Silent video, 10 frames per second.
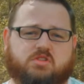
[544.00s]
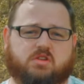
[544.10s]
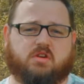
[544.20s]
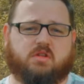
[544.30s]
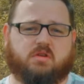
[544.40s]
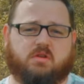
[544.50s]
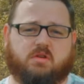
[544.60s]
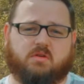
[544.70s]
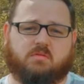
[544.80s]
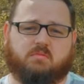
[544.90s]
you're gonna
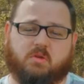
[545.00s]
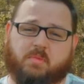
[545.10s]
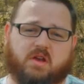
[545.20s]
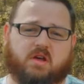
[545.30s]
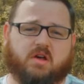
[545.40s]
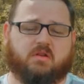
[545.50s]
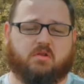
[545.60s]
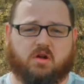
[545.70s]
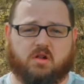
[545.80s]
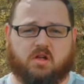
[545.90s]
depend on
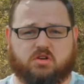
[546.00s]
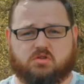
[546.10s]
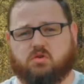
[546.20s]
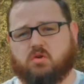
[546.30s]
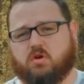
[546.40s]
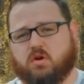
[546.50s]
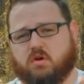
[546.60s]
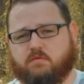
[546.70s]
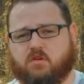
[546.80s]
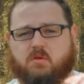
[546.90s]
chronological order
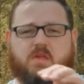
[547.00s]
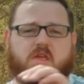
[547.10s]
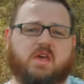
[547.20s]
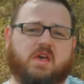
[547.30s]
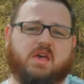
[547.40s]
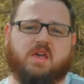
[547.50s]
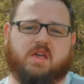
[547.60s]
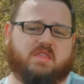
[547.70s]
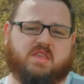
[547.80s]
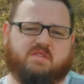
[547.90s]
of filming
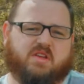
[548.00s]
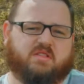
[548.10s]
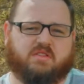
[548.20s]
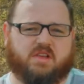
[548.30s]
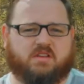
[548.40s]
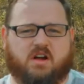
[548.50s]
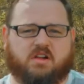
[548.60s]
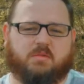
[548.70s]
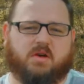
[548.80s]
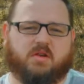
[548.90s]
and the events that get
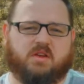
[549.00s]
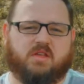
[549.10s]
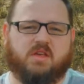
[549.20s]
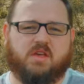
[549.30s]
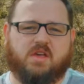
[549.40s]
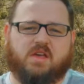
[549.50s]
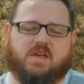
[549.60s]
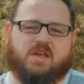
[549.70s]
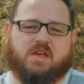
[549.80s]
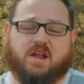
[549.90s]
talked about in it.
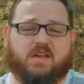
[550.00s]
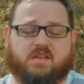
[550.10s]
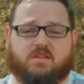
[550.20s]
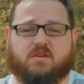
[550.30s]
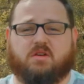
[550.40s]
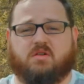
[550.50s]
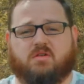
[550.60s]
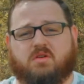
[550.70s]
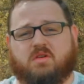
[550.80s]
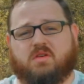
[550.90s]
And I could
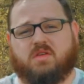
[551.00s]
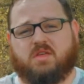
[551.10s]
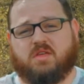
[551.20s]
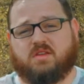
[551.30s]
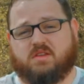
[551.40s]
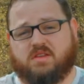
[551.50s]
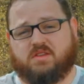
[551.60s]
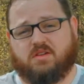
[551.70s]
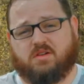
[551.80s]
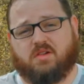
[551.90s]
go into
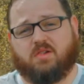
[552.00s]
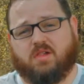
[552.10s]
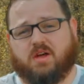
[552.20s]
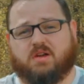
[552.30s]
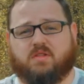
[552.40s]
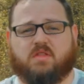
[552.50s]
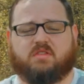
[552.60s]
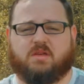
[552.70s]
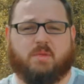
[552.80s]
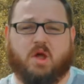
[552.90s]
detail a lot on
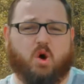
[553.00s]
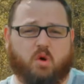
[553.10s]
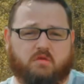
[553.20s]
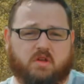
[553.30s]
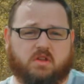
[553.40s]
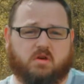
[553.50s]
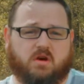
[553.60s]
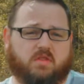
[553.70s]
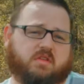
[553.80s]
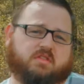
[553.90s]
this, like make a whole video
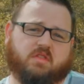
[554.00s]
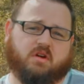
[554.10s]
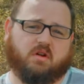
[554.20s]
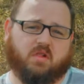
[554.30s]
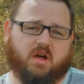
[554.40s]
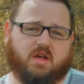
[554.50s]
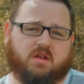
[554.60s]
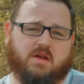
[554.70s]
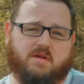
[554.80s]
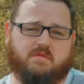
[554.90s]
on this, and there are a lot
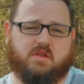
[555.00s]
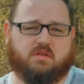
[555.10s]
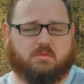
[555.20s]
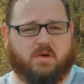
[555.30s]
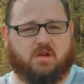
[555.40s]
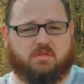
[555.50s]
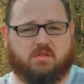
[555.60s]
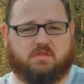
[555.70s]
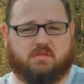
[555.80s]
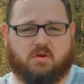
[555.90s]
of videos about
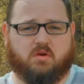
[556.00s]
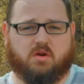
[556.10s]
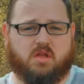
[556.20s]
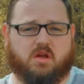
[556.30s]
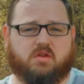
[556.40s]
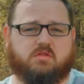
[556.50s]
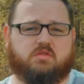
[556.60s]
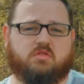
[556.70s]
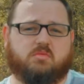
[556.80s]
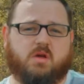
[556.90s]
this already on
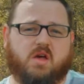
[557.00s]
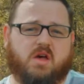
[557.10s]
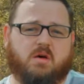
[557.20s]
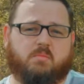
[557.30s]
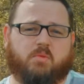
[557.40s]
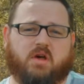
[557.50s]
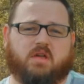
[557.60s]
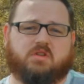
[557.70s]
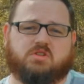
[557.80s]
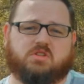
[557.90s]
YouTube.
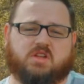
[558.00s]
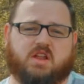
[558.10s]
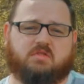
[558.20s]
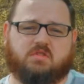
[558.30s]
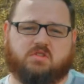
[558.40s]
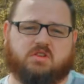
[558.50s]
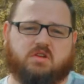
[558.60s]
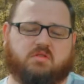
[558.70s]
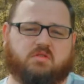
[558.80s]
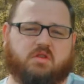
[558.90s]
But just kind of as a
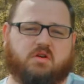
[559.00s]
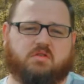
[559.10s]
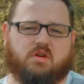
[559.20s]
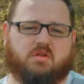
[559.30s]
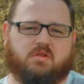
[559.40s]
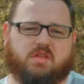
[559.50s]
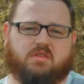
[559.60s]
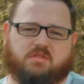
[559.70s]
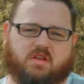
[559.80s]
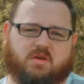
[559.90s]
general note, don't
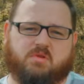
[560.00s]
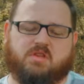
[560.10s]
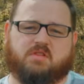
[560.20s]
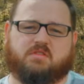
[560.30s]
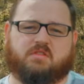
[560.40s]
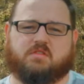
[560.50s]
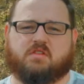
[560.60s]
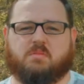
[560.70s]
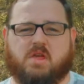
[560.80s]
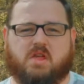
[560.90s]
get sloppy, because it's just
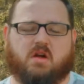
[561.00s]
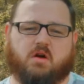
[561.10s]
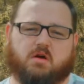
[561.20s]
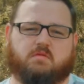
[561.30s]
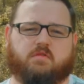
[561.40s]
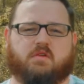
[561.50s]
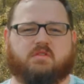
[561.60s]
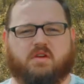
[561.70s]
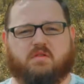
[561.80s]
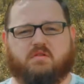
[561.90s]
gonna make it harder for
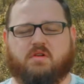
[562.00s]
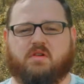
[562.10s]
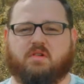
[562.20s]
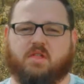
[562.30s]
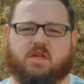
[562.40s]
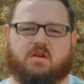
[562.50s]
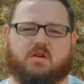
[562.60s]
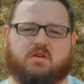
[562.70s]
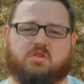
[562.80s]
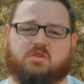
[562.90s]
yourself
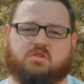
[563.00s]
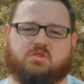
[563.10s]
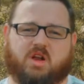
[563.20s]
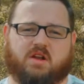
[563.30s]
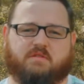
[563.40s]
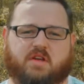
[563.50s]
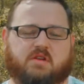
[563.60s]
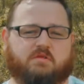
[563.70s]
later trying to find your